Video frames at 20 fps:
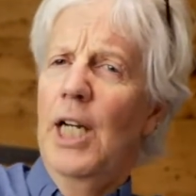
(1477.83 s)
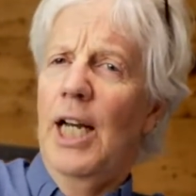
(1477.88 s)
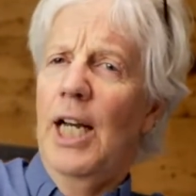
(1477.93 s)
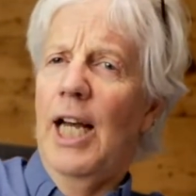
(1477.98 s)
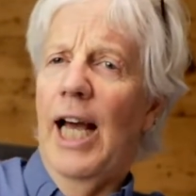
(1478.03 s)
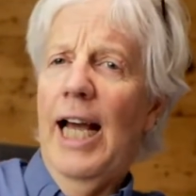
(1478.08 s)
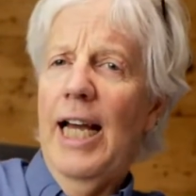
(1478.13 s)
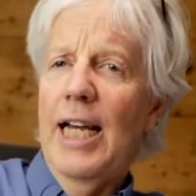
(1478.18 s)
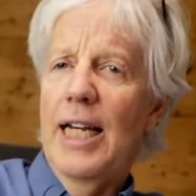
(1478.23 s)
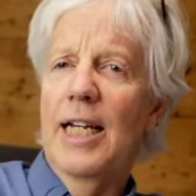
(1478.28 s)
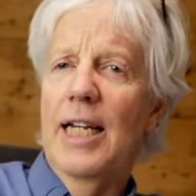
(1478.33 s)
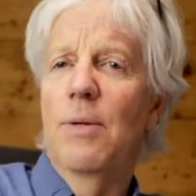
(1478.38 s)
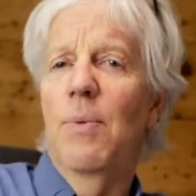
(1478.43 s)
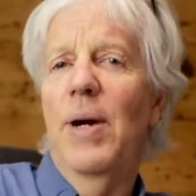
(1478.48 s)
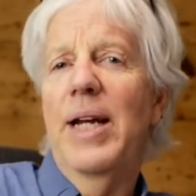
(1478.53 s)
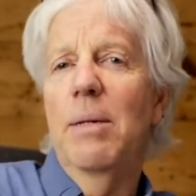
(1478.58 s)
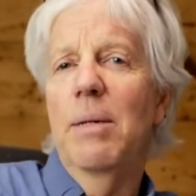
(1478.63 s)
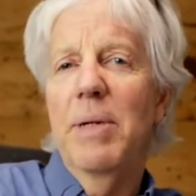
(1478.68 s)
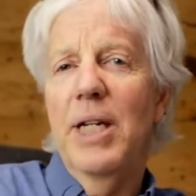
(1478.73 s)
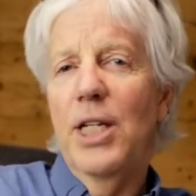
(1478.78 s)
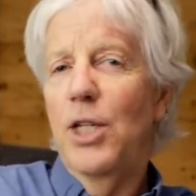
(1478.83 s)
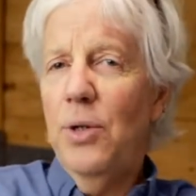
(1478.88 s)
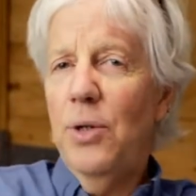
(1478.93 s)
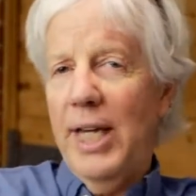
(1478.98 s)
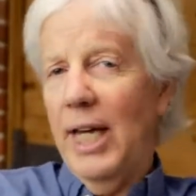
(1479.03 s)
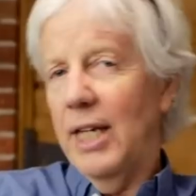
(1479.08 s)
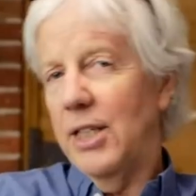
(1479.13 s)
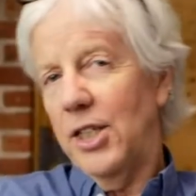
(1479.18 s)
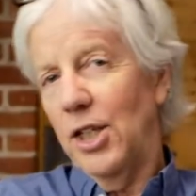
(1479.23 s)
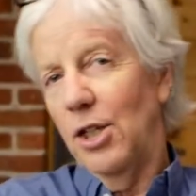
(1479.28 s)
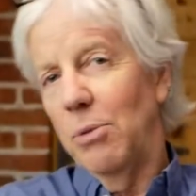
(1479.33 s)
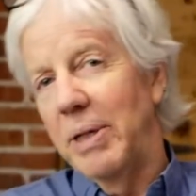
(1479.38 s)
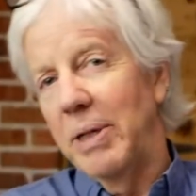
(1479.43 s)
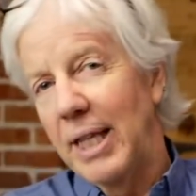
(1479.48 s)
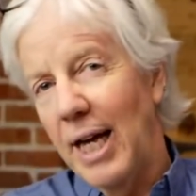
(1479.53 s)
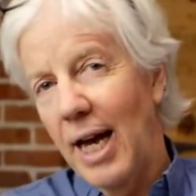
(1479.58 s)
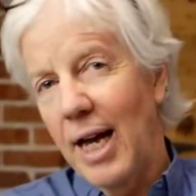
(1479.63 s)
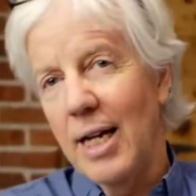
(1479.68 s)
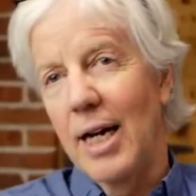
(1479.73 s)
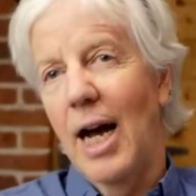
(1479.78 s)
hey, wait a minute, you can't tell me
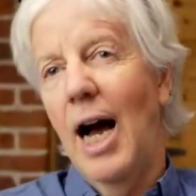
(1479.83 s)
that.